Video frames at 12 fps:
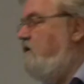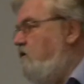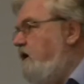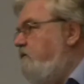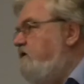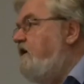knew,
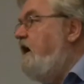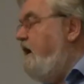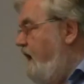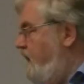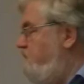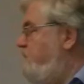he was
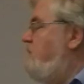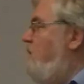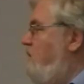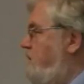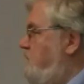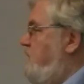out of his
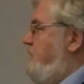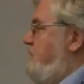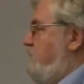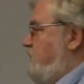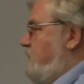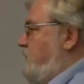car and
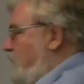leaning through the